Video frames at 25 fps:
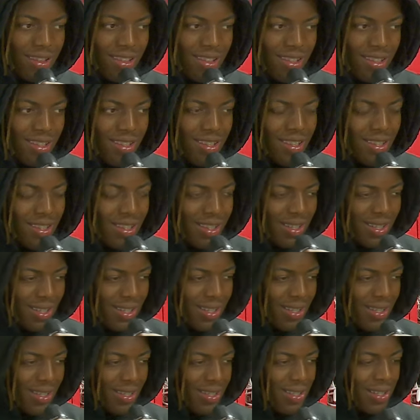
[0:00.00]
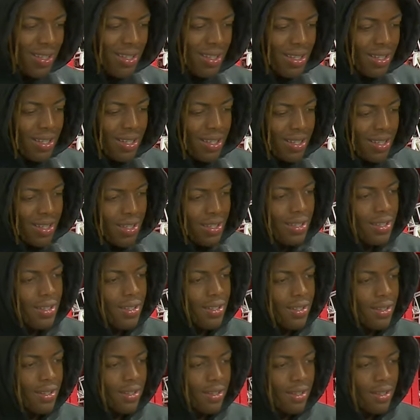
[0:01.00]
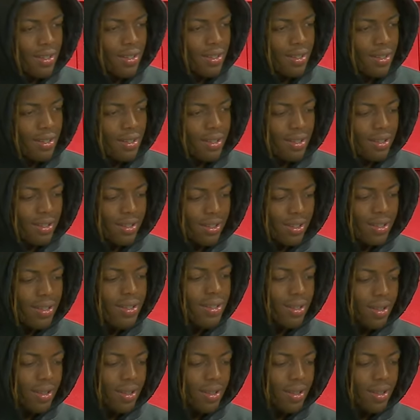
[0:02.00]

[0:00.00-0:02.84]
The person shown says nothing.